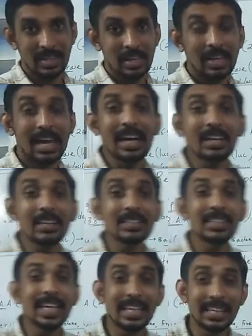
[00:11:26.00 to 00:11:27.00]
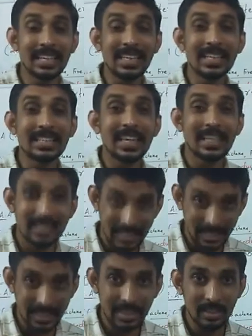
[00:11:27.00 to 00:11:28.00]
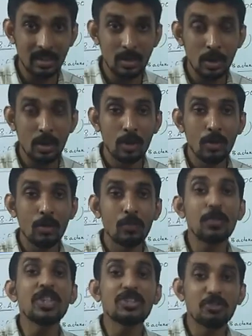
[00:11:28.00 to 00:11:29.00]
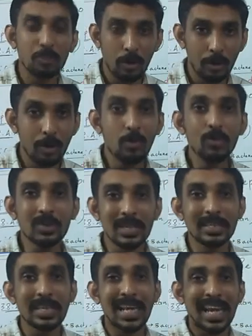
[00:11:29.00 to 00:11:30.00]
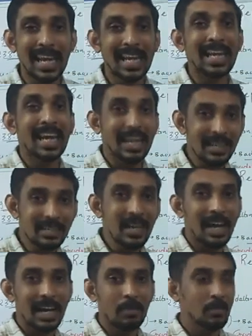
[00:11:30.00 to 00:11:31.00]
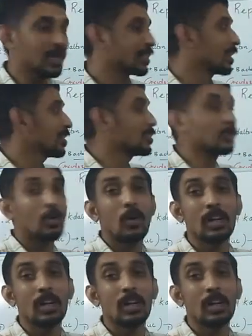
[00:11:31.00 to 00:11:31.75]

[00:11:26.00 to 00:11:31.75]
LacZ is a gene which produces an enzyme that is called